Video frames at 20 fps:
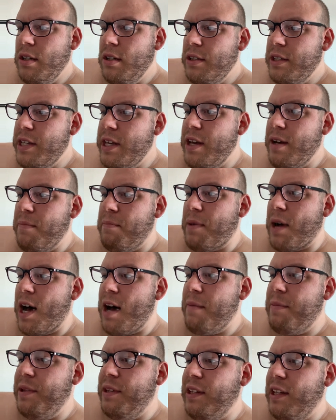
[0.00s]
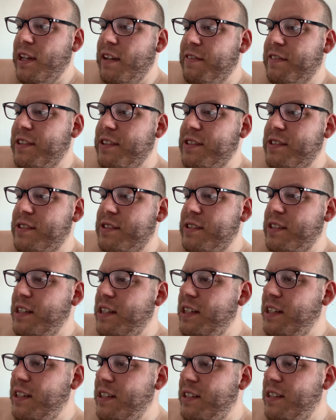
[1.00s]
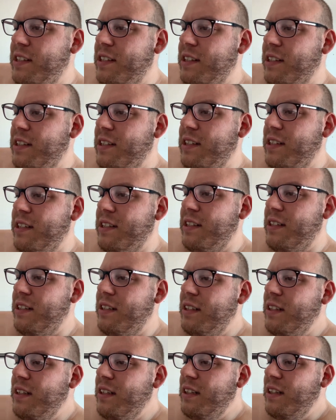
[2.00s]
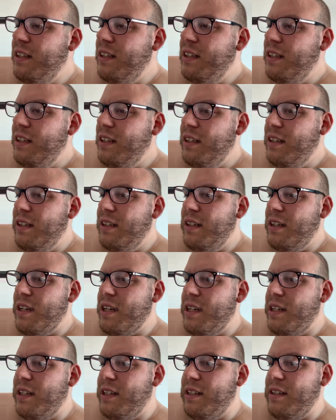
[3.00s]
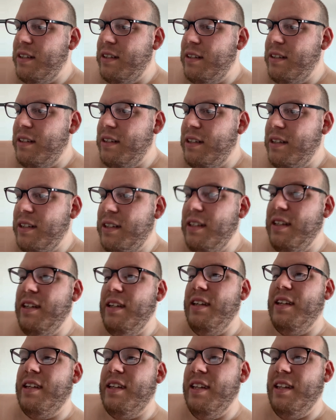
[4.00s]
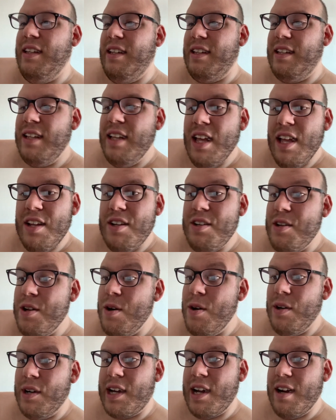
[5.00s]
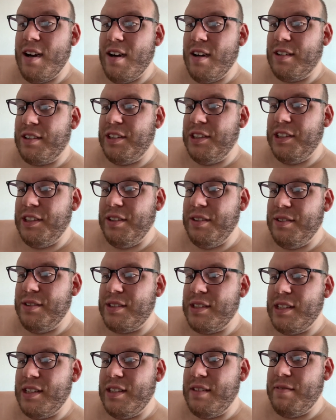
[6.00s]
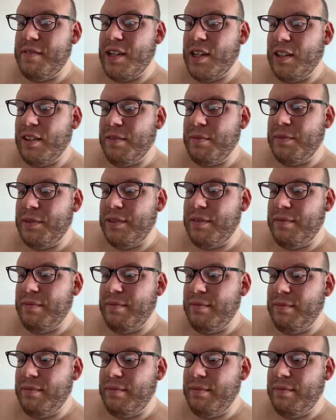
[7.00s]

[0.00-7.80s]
Yeah, Bobby left because he didn't get he got no character use and development.